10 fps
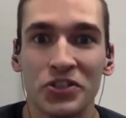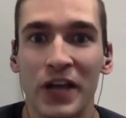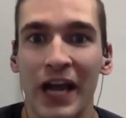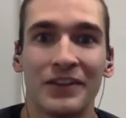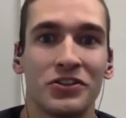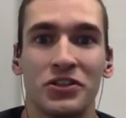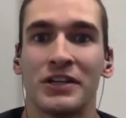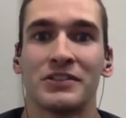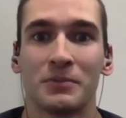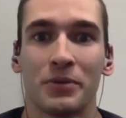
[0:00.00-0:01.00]
you had the
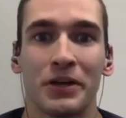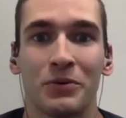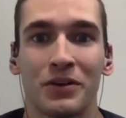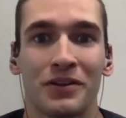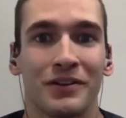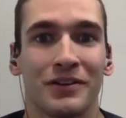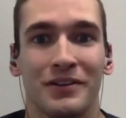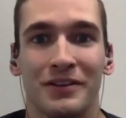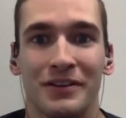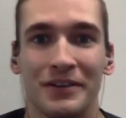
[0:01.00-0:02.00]
chance to play with?
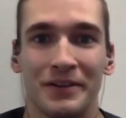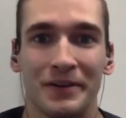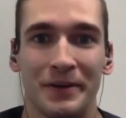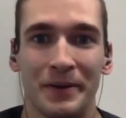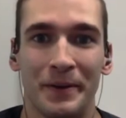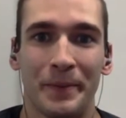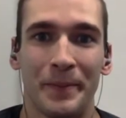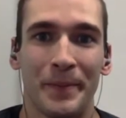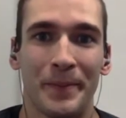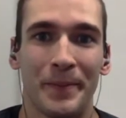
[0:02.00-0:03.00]

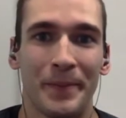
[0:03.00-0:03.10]
Um,